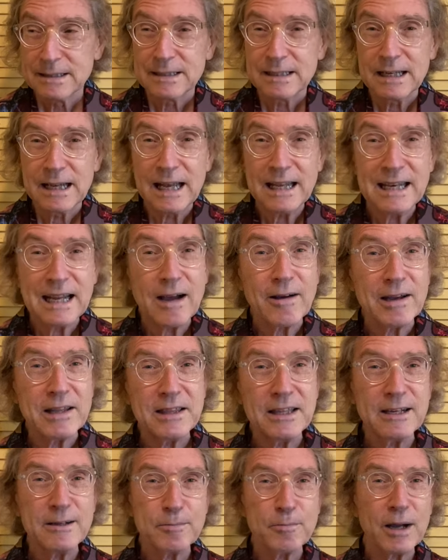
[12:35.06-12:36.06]
And now I
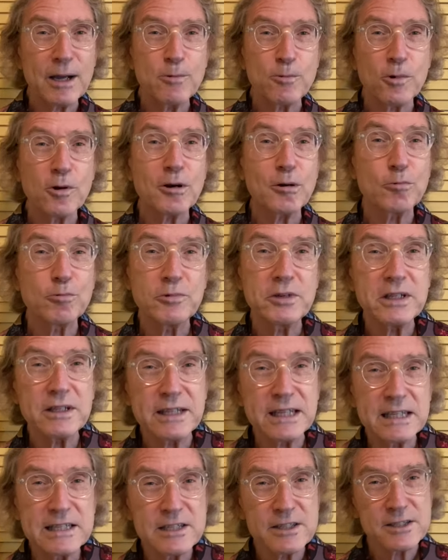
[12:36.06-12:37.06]
think my work
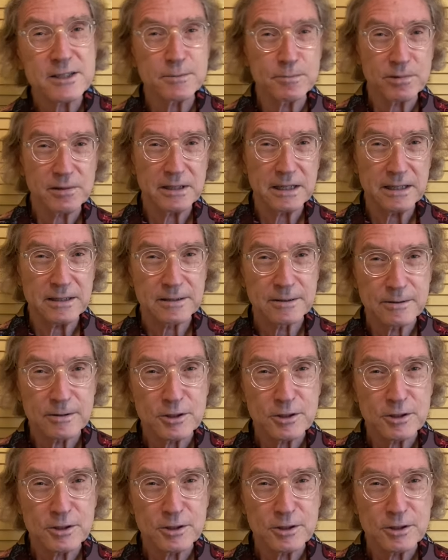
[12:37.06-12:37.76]
really is complete.